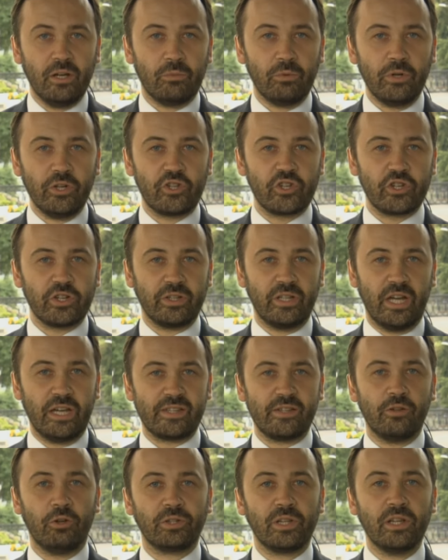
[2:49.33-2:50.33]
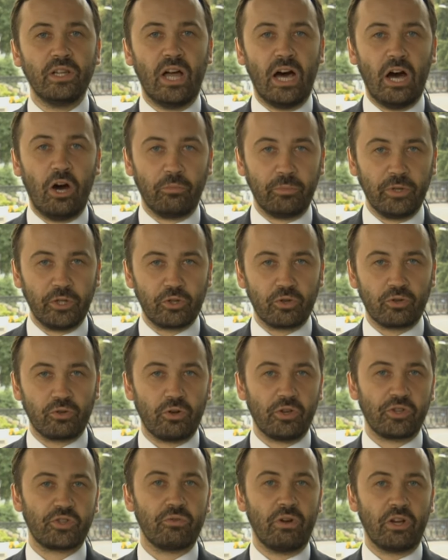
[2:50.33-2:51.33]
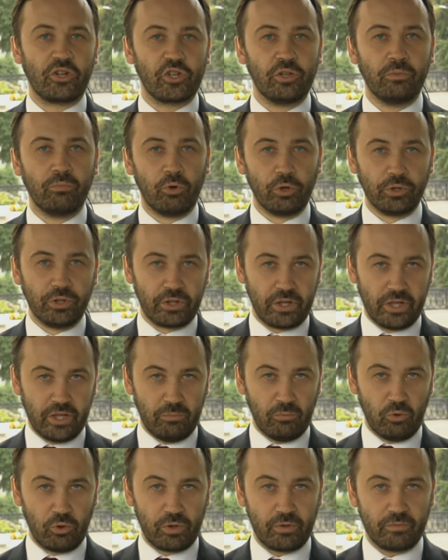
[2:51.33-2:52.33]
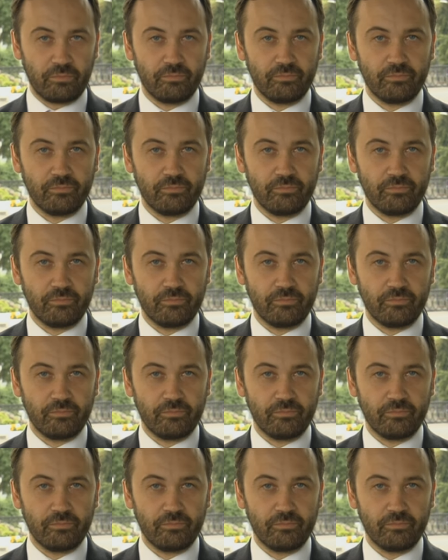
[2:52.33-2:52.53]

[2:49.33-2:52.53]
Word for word: which does not allow me to cross Russian border anymore.